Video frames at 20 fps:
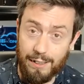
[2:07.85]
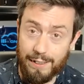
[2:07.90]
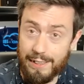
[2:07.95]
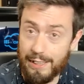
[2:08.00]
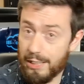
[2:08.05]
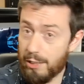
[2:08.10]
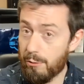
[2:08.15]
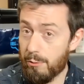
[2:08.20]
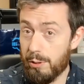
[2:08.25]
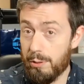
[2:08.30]
I
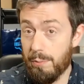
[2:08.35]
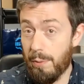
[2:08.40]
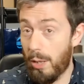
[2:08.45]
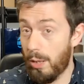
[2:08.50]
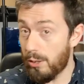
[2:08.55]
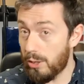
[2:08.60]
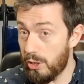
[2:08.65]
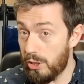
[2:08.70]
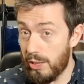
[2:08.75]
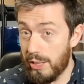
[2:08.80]
think there are
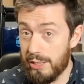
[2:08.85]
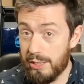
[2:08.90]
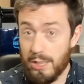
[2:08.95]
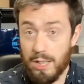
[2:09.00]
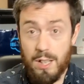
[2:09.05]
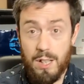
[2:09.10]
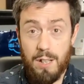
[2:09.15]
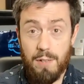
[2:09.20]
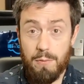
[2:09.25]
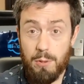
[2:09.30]
advantages
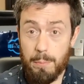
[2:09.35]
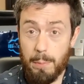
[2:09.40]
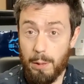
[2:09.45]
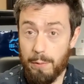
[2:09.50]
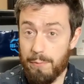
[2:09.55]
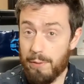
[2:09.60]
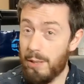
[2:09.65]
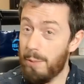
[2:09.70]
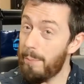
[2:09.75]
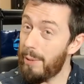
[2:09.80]
for
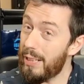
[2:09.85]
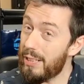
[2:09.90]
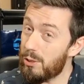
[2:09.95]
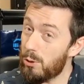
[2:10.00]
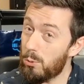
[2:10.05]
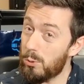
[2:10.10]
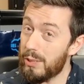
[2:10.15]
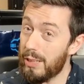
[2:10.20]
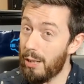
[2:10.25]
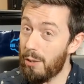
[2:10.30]
both of them, but
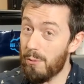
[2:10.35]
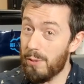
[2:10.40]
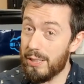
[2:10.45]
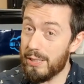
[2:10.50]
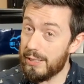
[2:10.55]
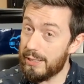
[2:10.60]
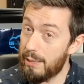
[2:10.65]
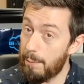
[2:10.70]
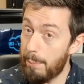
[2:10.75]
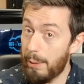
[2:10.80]
there's also
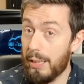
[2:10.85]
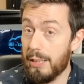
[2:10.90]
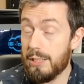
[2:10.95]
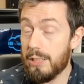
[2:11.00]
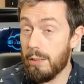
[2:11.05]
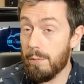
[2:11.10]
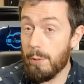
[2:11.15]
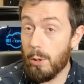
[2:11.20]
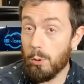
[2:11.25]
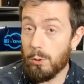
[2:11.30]
the
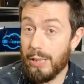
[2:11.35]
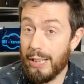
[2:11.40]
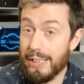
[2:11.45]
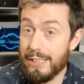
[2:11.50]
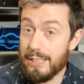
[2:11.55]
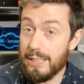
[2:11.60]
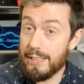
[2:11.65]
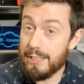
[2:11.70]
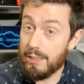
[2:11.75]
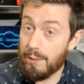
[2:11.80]
stability of your
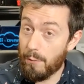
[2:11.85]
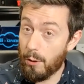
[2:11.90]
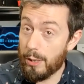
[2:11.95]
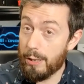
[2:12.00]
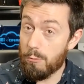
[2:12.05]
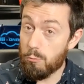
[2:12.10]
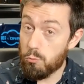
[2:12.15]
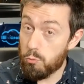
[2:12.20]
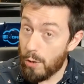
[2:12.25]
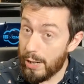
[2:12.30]
data is a
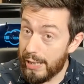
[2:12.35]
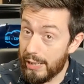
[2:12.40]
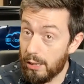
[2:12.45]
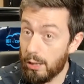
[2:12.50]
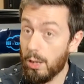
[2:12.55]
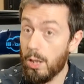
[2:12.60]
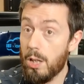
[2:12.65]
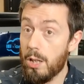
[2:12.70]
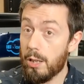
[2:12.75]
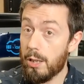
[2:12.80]
very
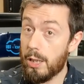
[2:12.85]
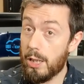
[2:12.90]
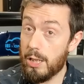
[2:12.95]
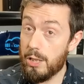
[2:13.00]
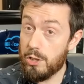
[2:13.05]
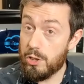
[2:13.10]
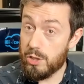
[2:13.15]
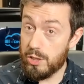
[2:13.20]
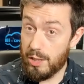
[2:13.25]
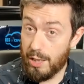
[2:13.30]
real
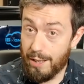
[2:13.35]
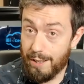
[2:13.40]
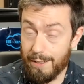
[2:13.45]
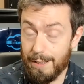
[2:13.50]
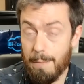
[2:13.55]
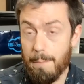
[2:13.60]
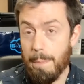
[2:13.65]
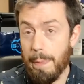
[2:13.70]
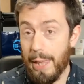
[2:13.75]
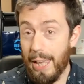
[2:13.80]

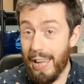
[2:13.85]
concern.